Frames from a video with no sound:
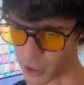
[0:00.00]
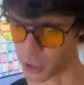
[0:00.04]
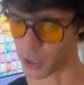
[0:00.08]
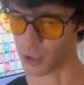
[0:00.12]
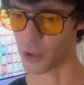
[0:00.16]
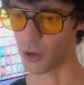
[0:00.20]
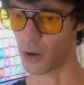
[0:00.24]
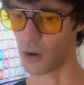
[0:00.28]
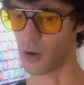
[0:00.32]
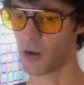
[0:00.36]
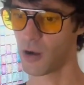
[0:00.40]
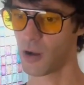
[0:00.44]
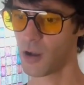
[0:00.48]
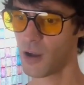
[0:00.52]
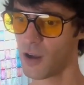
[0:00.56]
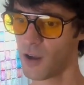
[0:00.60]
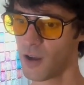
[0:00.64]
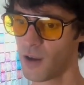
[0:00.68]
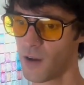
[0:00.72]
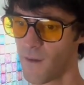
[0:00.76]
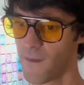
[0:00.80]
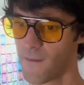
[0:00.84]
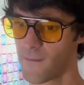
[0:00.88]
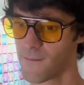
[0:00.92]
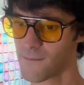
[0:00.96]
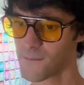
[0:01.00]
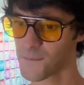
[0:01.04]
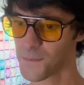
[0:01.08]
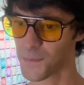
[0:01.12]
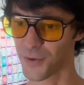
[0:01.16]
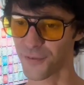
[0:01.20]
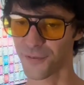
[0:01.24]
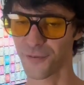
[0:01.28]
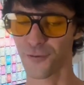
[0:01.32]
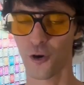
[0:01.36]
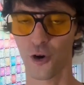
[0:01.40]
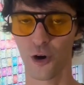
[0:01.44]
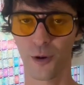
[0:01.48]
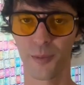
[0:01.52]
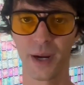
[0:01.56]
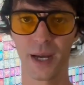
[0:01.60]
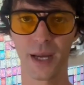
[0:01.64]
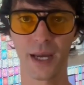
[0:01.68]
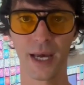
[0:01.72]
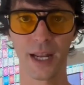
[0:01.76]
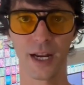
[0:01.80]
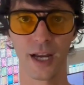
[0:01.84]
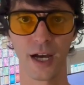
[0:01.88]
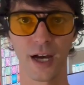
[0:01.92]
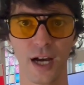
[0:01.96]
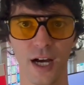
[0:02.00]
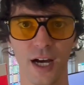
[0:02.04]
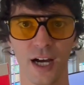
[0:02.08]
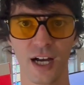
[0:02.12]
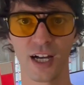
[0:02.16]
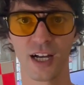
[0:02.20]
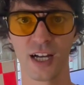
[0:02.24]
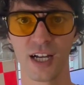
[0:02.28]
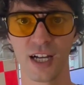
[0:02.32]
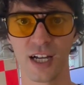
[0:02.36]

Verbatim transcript: you know, performing at a